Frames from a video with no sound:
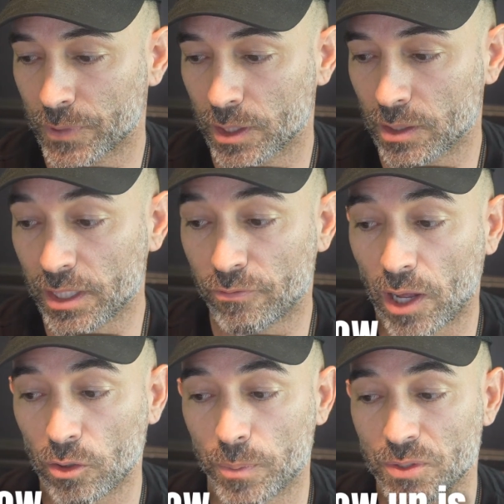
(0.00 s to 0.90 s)
lead
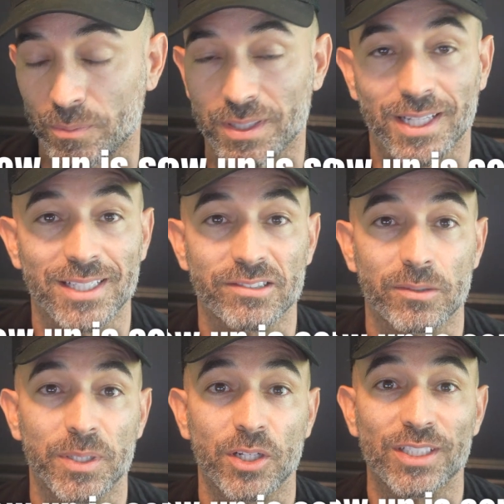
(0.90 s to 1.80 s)
follow-up is something that needs to
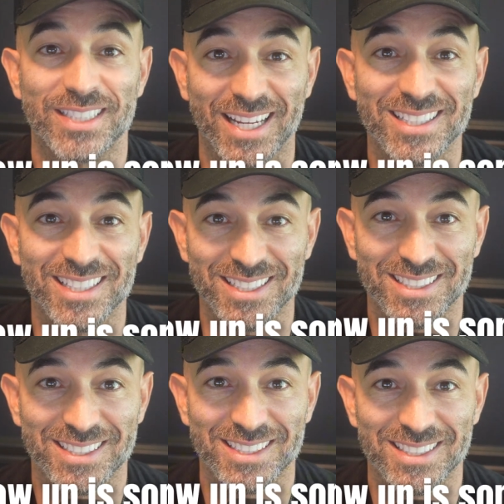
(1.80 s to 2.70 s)
be done daily.
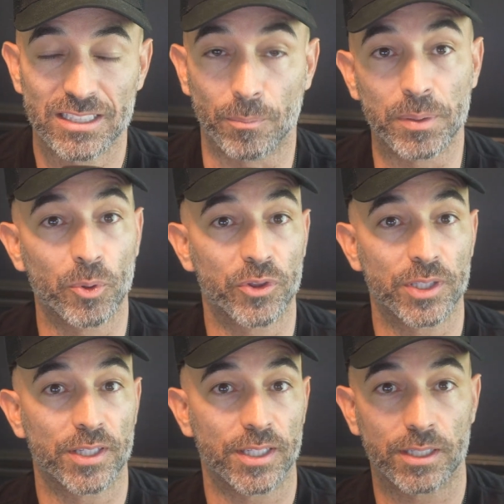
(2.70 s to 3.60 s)
Some people think
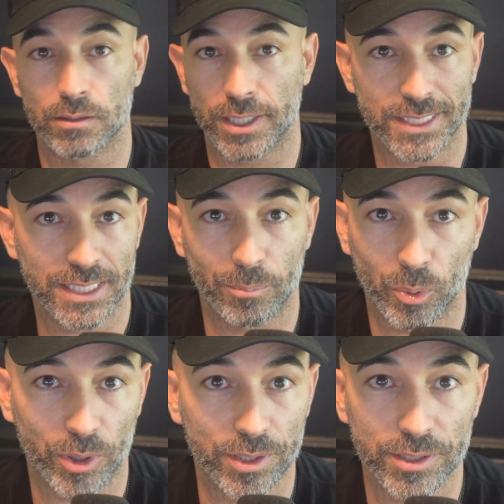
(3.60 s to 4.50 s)
that they can
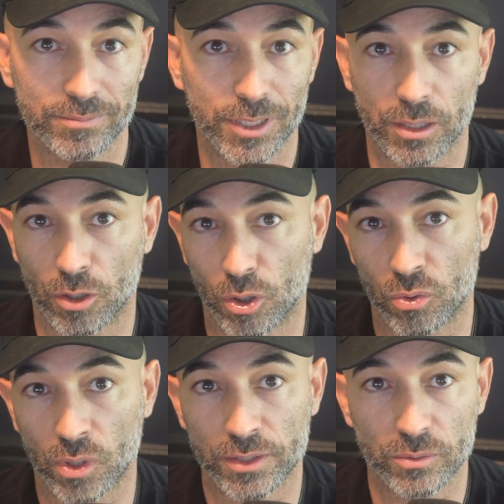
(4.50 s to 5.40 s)
separate it,
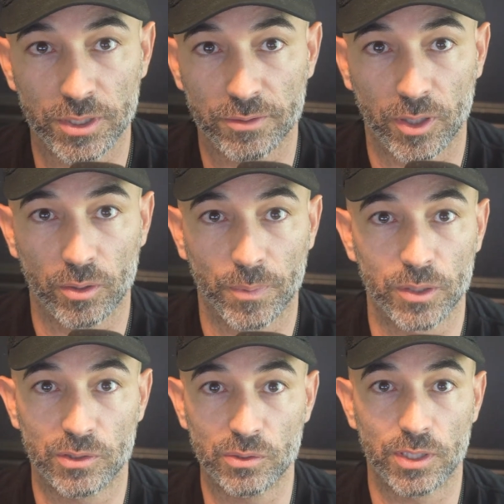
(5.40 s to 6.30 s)
I do lead follow-up on
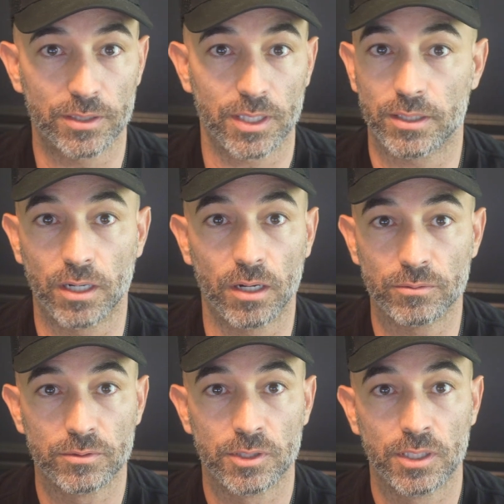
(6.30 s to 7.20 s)
Tuesdays. No,
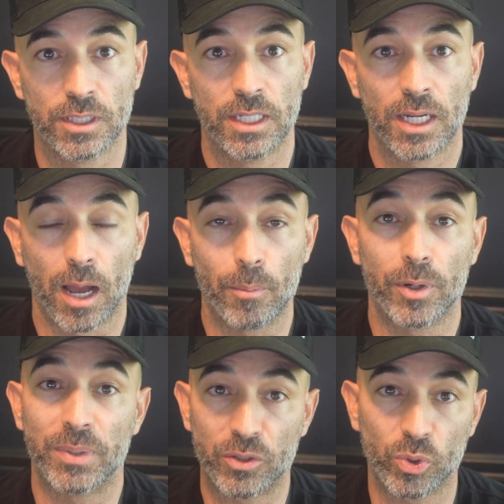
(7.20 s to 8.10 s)
I'm going to
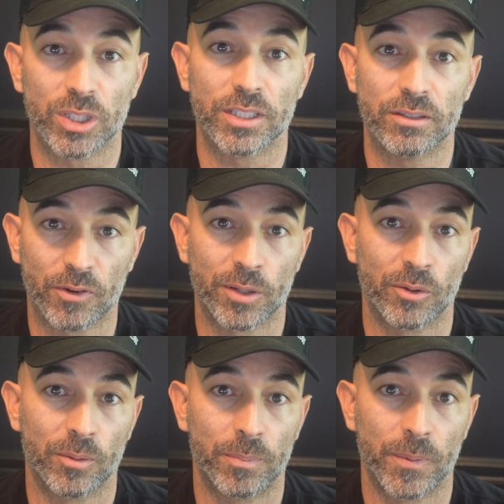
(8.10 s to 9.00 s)
be doing lead
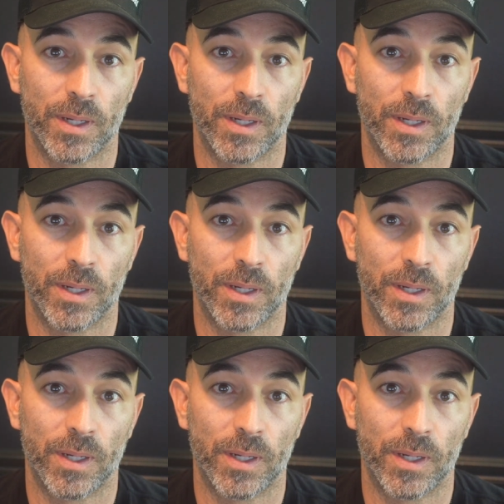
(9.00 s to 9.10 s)
follow-up